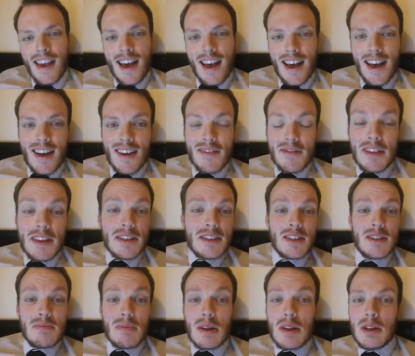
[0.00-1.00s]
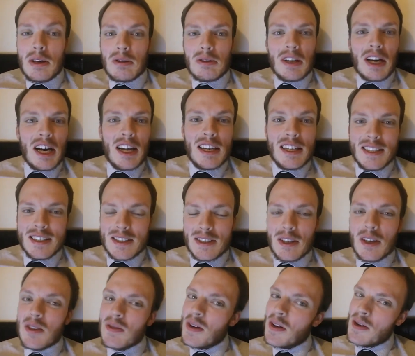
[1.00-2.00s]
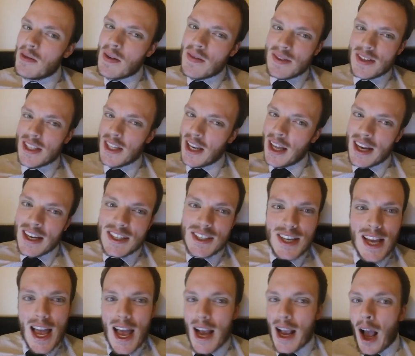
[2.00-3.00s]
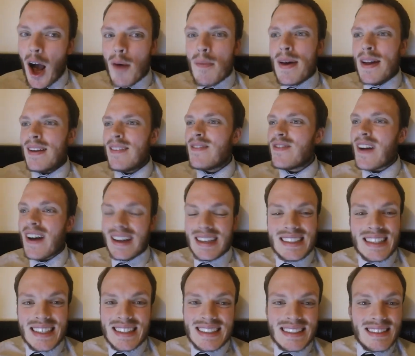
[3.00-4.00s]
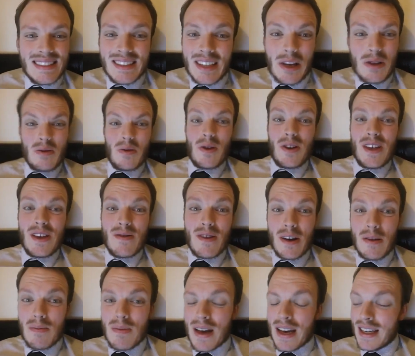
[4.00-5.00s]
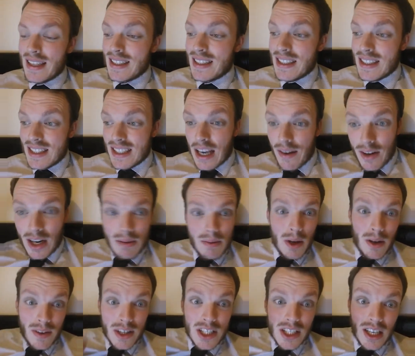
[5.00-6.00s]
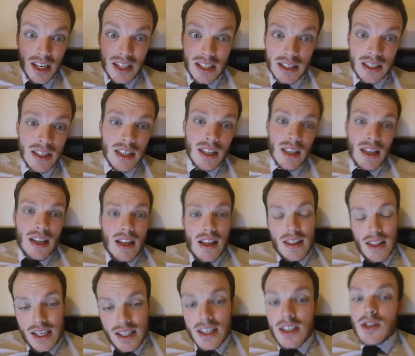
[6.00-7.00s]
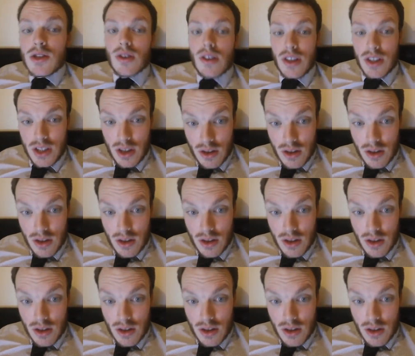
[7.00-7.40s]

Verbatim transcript: Uh, this has been your nightly instalment. Remember to like, share, comment, fucking do what you want, mate. Shove it up your vagina. This is Troy